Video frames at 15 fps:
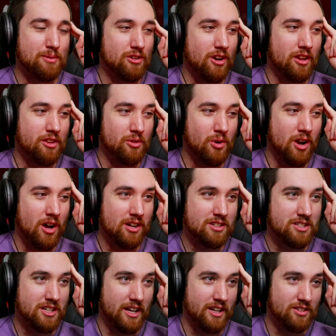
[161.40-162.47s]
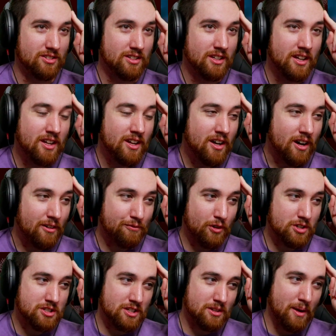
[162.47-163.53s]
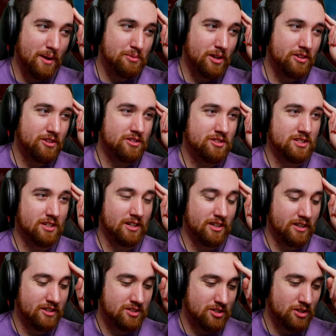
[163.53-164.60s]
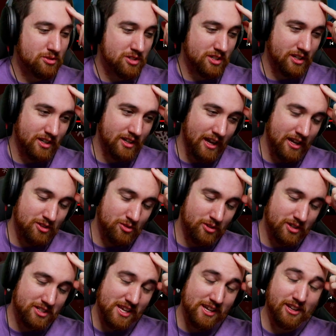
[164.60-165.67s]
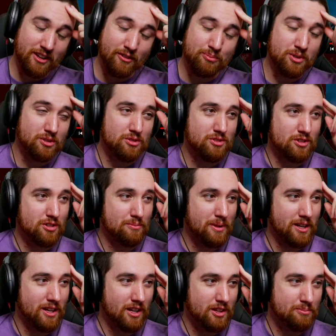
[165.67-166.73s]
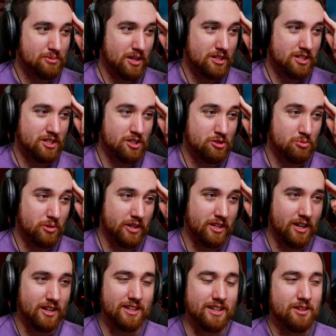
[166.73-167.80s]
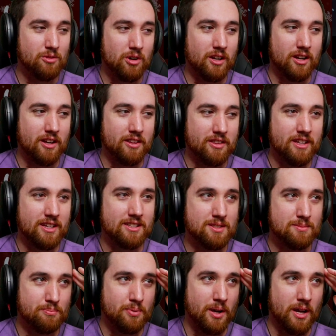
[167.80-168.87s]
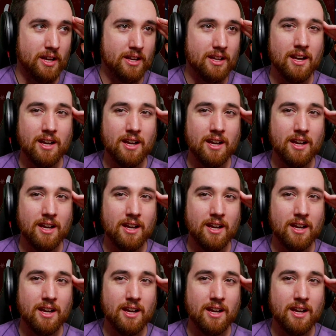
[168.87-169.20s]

You're on the wrong channel. Unfortunately, my brother's an associate and or executive producer, depending on the project he's working on. He didn't work on this, but...